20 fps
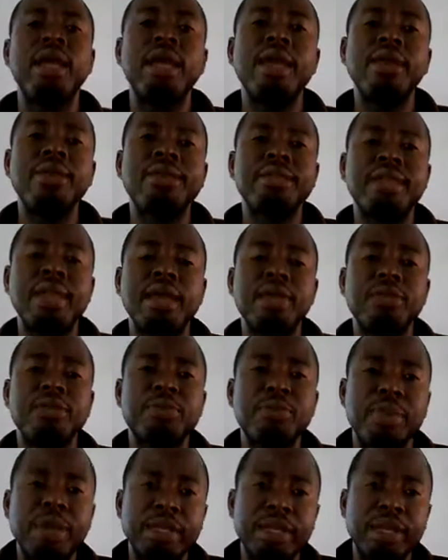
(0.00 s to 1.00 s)
It saves
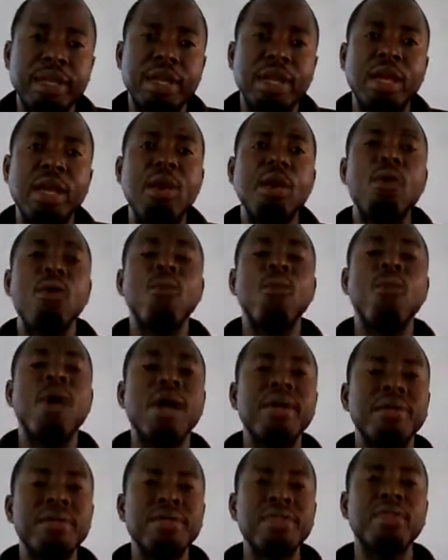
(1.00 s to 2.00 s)
money.
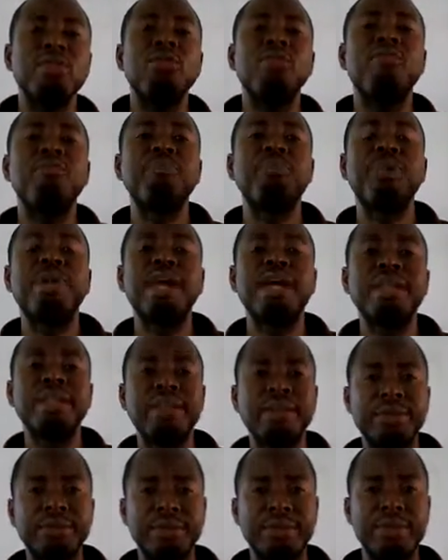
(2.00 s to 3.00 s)
Once you've planned
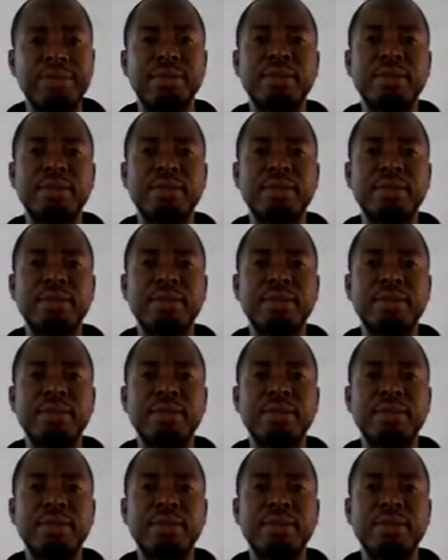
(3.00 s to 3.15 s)
it,